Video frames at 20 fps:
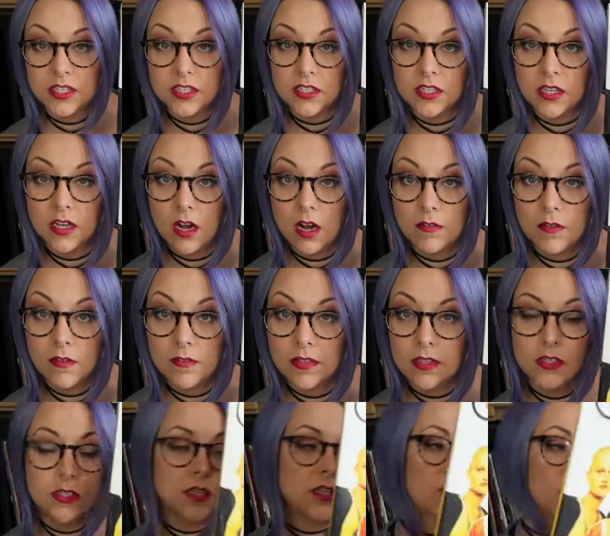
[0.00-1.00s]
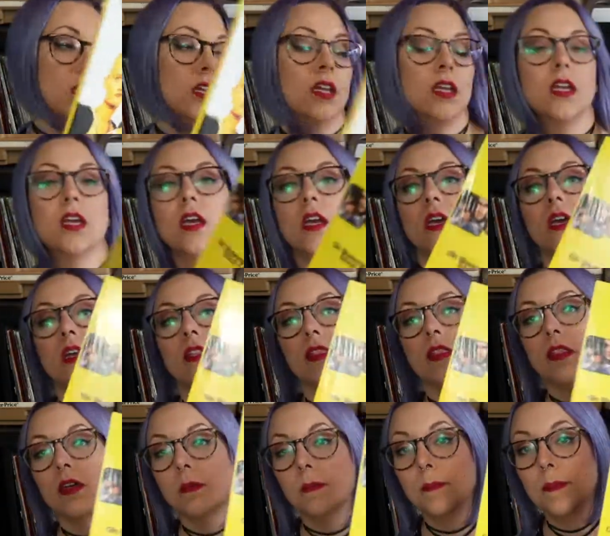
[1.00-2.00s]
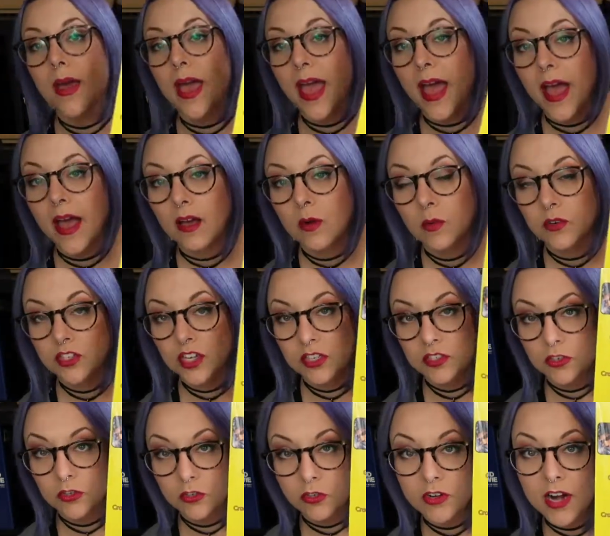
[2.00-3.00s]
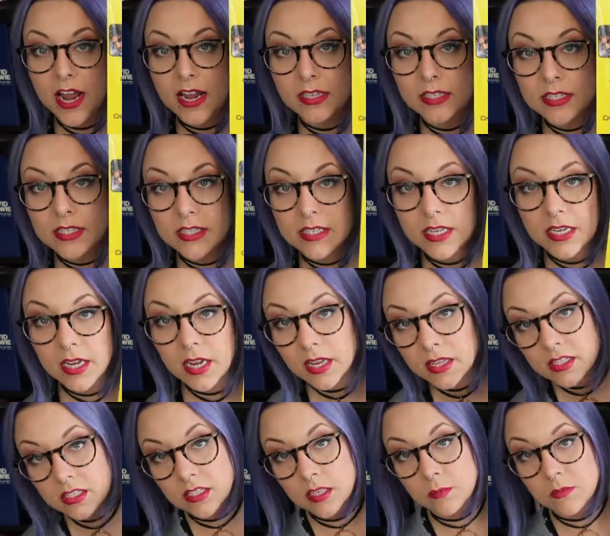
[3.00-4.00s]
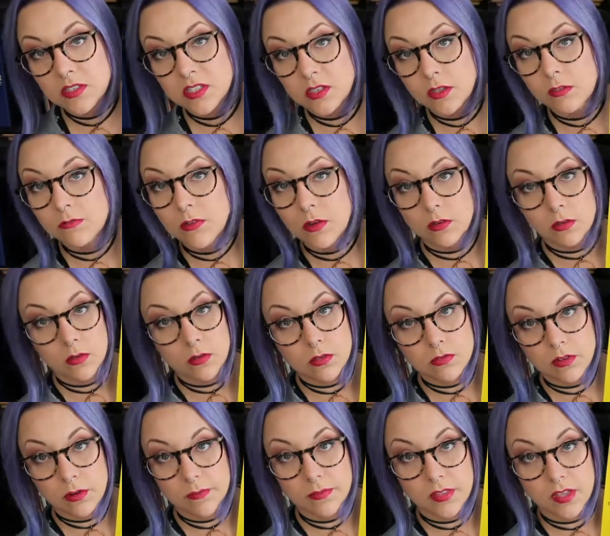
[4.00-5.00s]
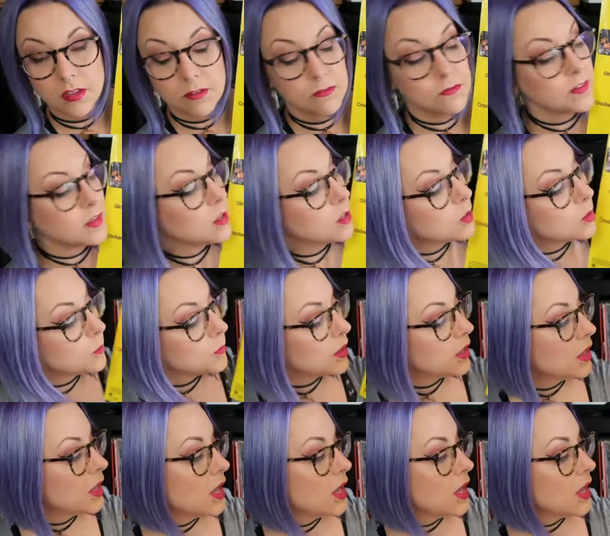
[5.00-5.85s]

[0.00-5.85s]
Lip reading: is the cover of the CD, the back, which has your track listing and some still photos from the film.